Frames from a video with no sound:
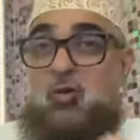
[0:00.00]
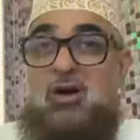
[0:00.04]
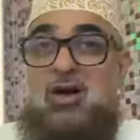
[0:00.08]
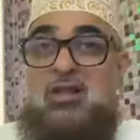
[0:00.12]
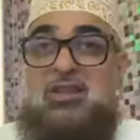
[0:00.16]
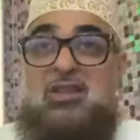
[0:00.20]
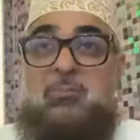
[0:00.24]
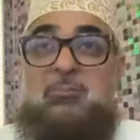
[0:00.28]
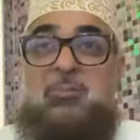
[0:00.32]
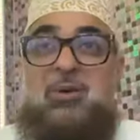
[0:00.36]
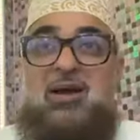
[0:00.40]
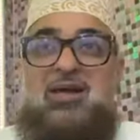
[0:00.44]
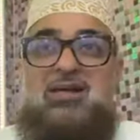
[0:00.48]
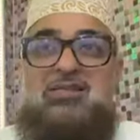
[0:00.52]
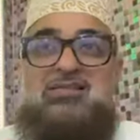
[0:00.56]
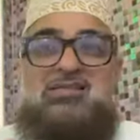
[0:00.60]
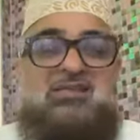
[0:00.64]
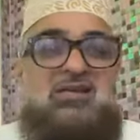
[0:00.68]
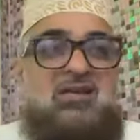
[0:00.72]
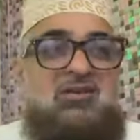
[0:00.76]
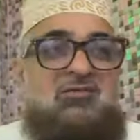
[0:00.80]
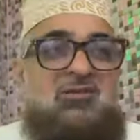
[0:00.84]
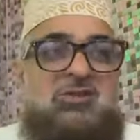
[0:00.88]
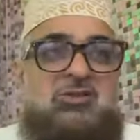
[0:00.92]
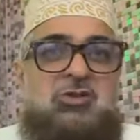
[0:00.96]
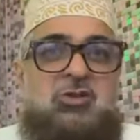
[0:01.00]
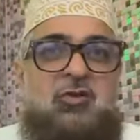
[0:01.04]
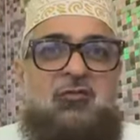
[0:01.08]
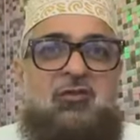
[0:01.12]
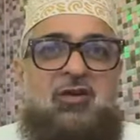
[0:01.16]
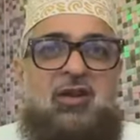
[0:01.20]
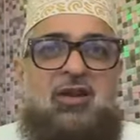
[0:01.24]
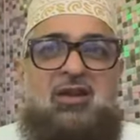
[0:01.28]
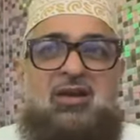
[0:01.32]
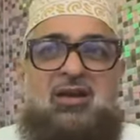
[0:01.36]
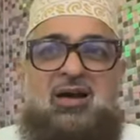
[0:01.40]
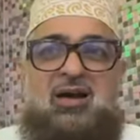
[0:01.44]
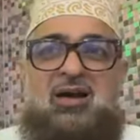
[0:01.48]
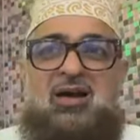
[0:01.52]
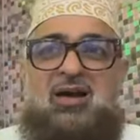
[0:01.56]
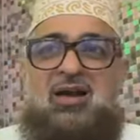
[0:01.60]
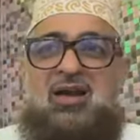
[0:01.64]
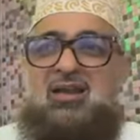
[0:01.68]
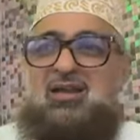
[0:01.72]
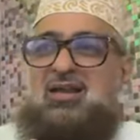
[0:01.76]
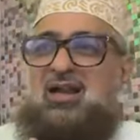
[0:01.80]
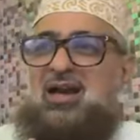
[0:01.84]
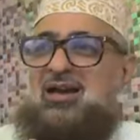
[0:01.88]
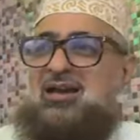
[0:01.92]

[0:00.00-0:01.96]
who are the pious servants of Allah,